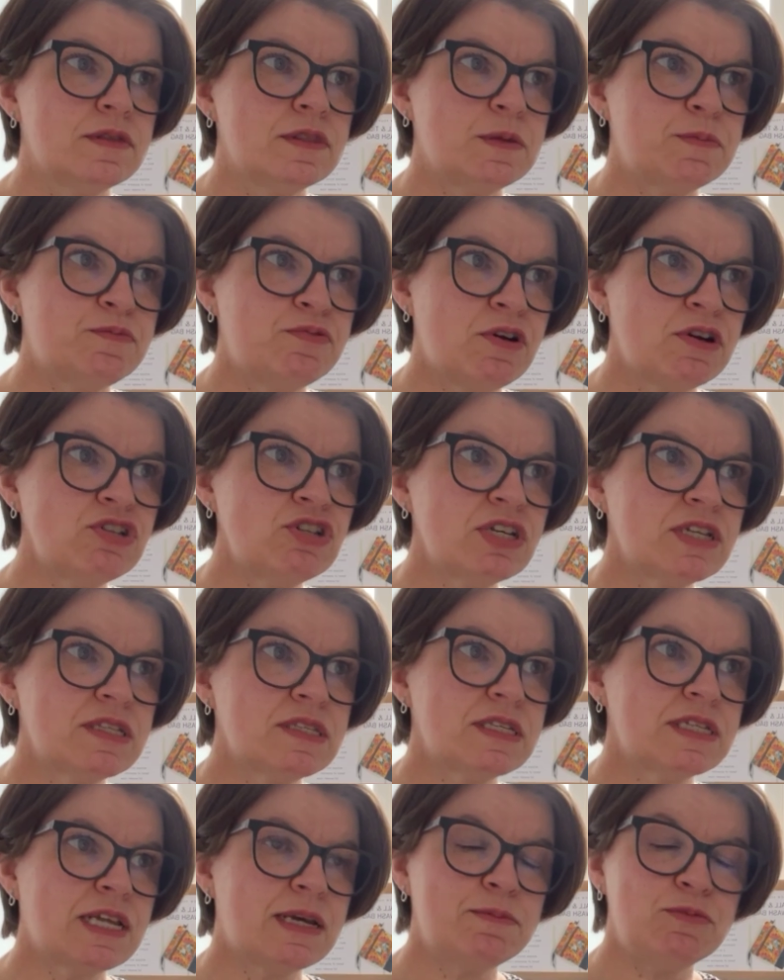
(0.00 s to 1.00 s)
the
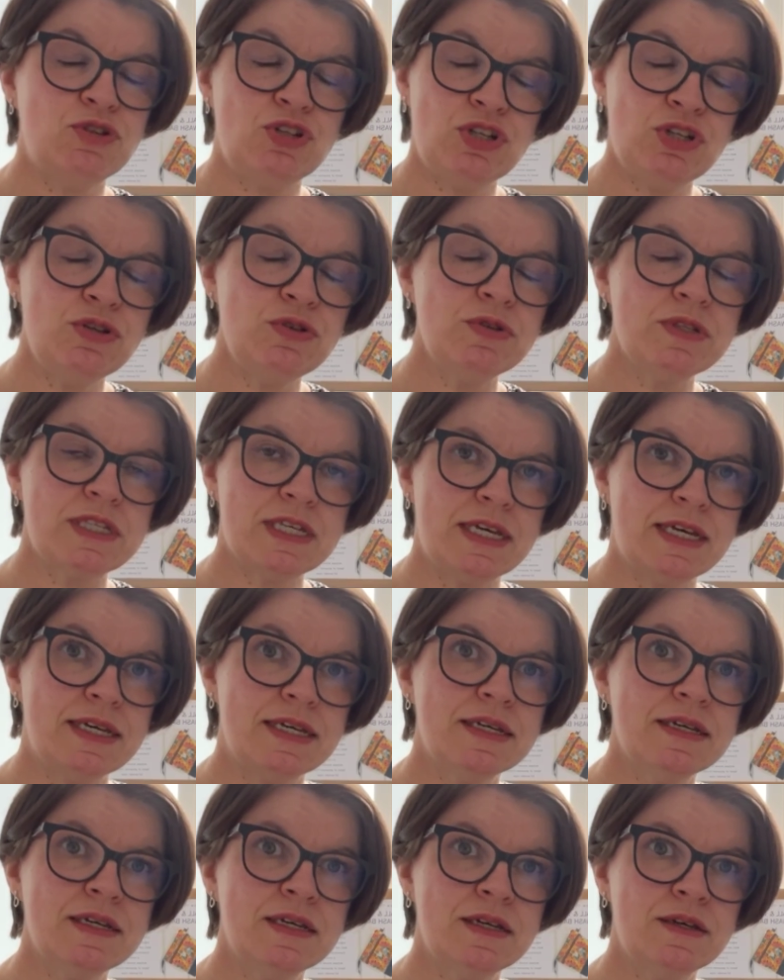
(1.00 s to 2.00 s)
projects that I'm
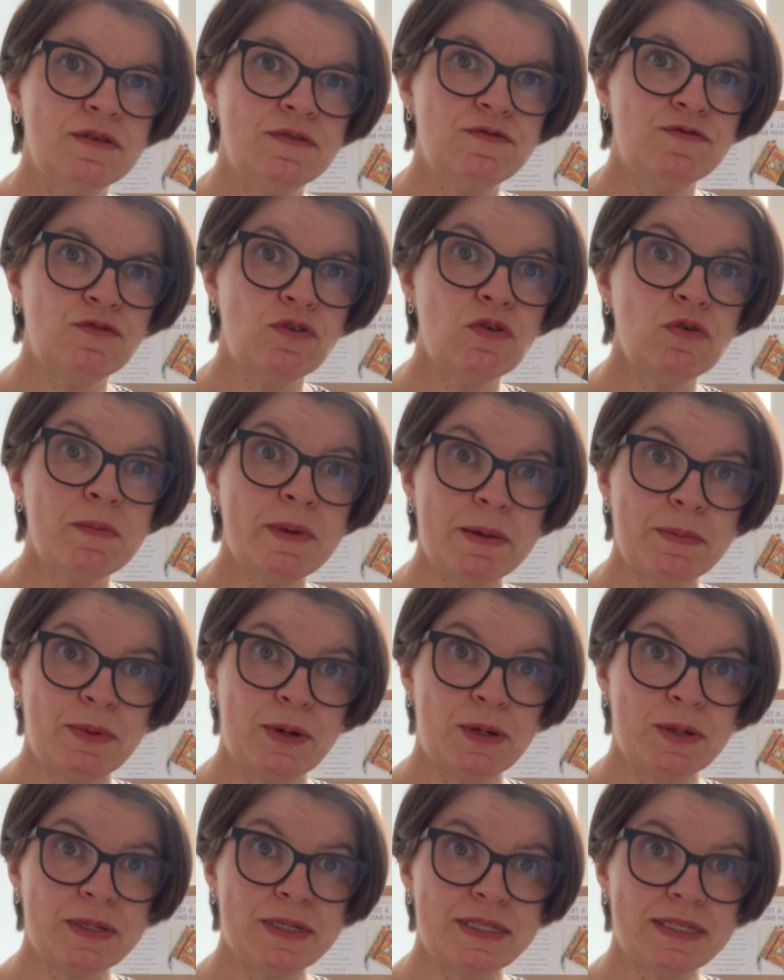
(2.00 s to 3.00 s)
choosing for my
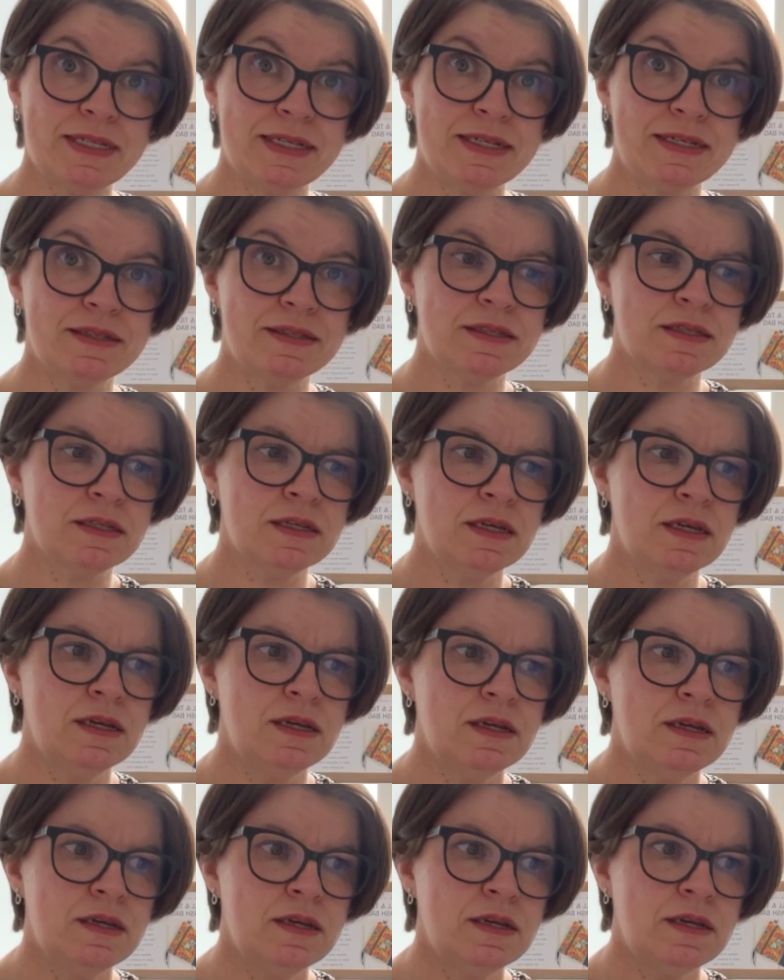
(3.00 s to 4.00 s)
boxes
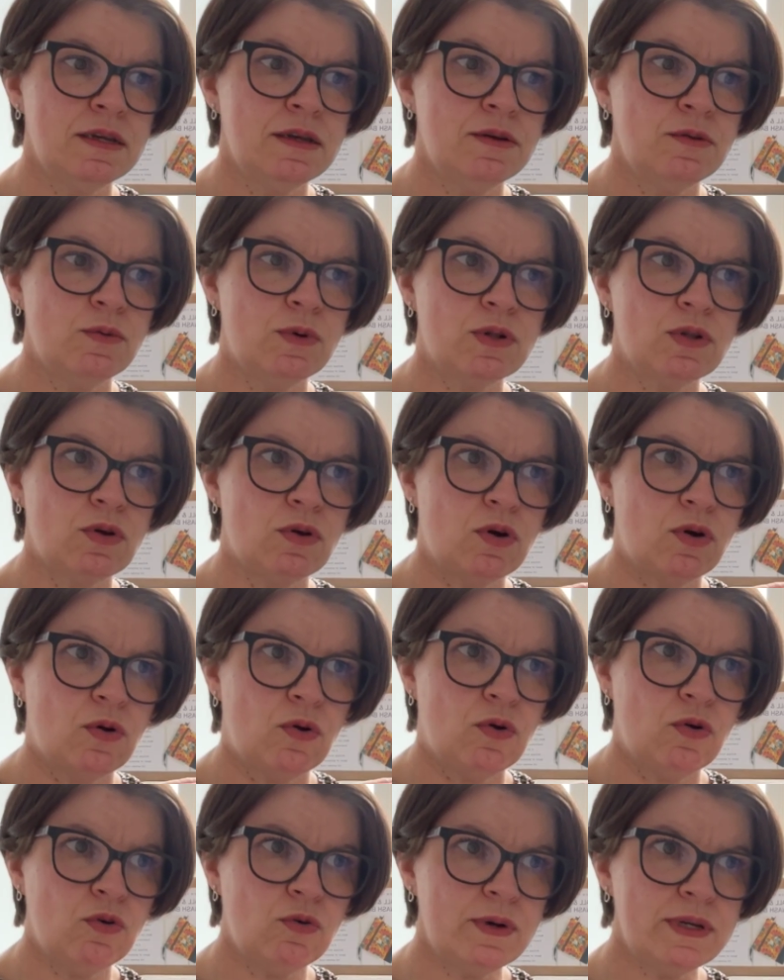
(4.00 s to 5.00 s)
will
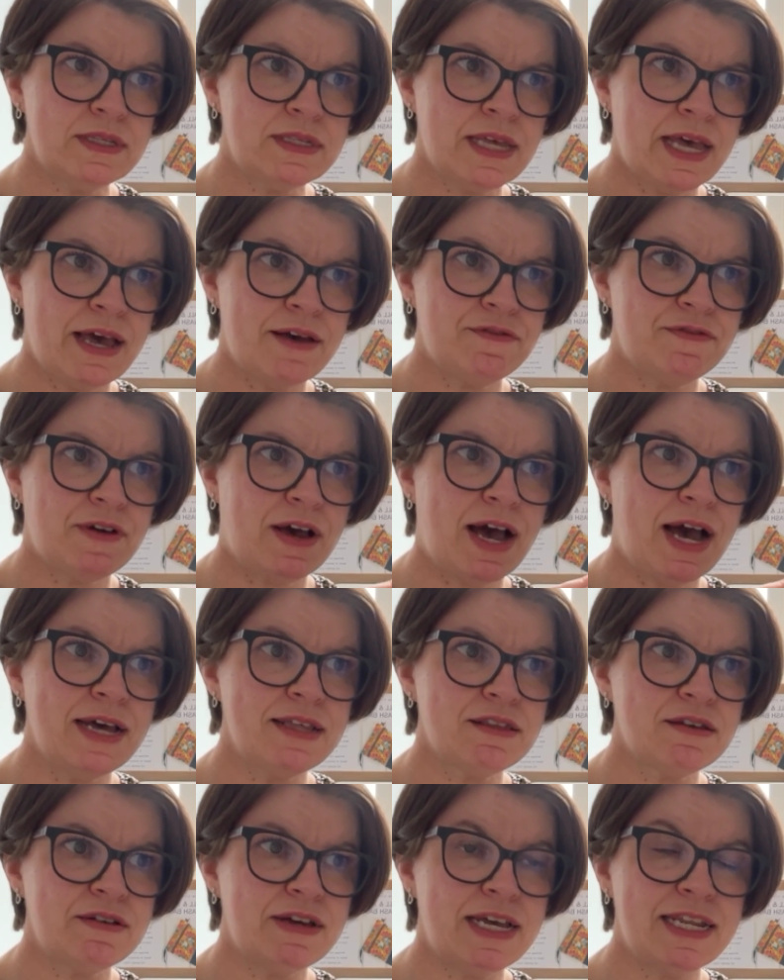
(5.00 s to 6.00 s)
always have
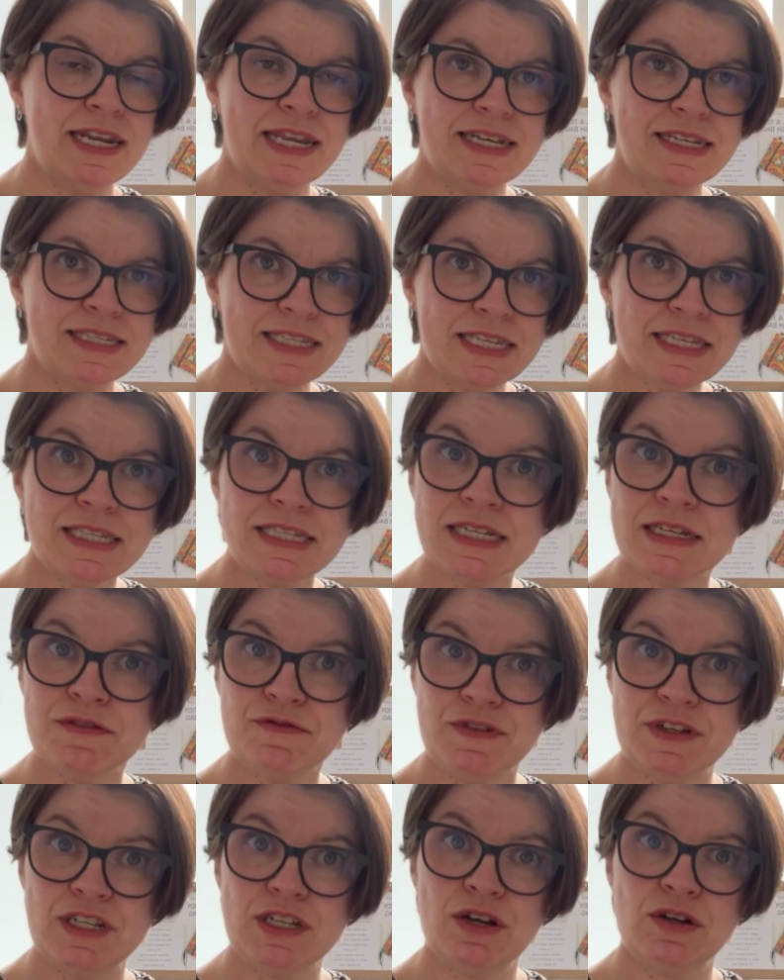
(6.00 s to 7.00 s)
either an
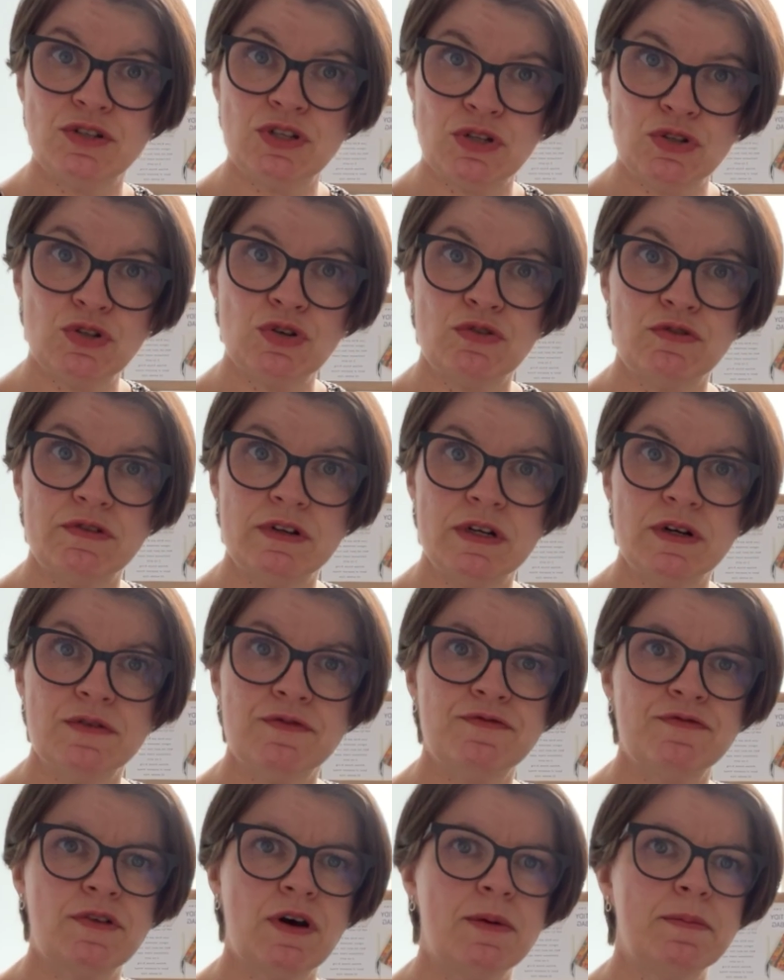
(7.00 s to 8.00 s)
existing video
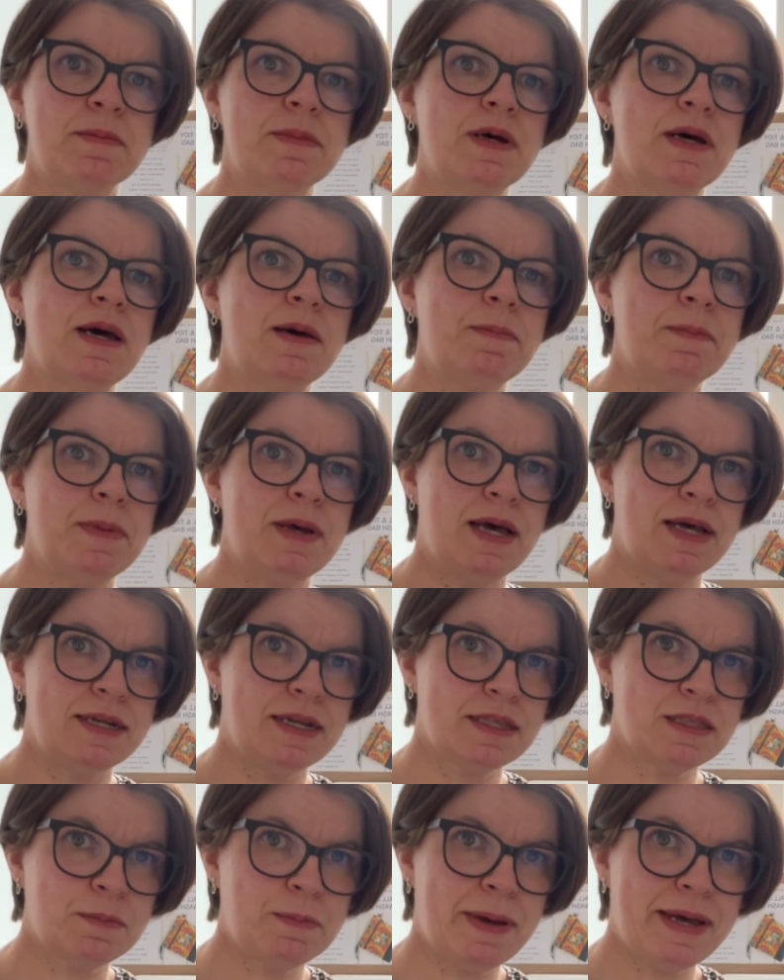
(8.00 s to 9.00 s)
tutorial from
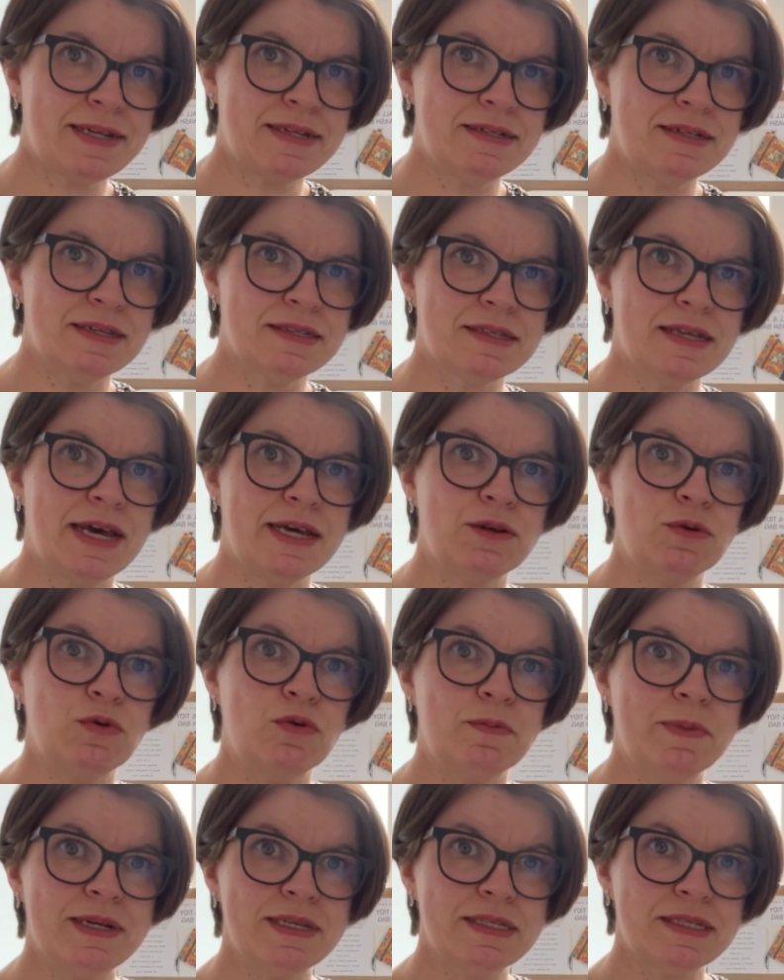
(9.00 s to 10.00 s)
another pattern designer
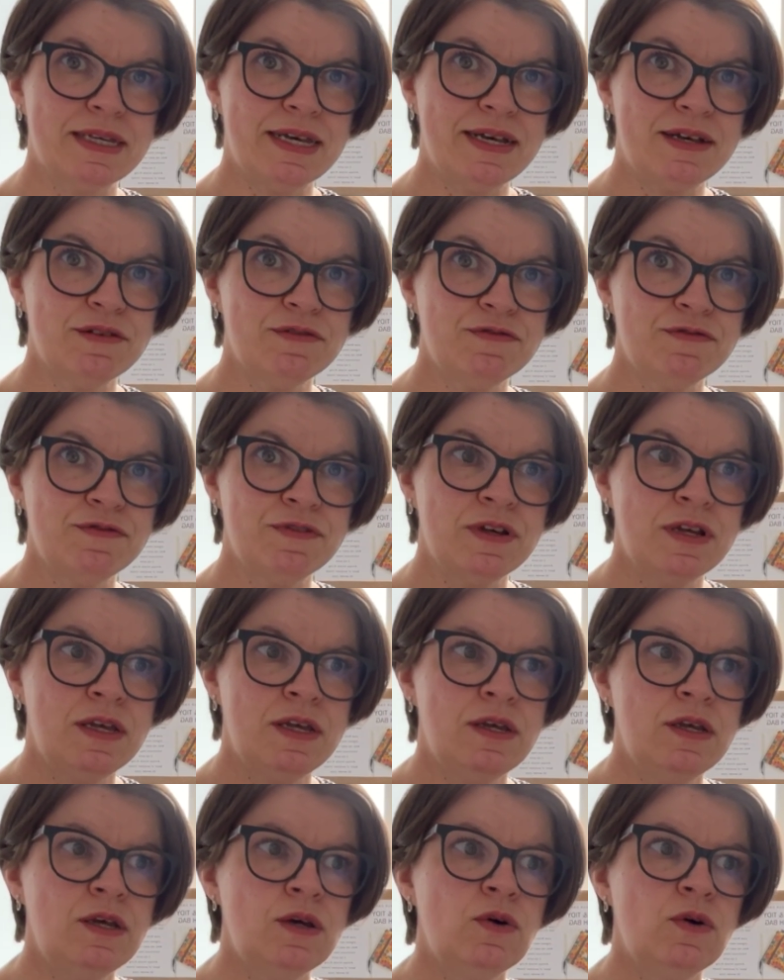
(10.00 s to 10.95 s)
or myself,